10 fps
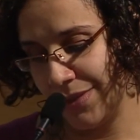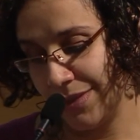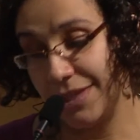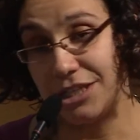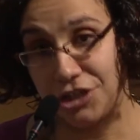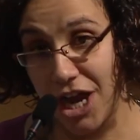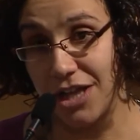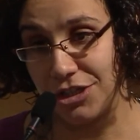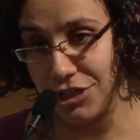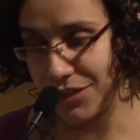These
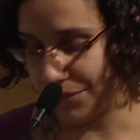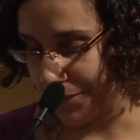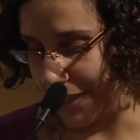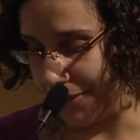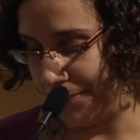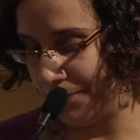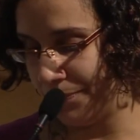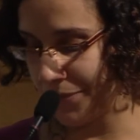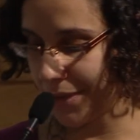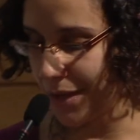challenges are real.
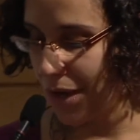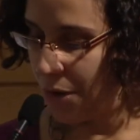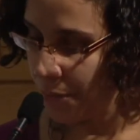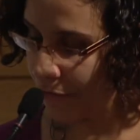We're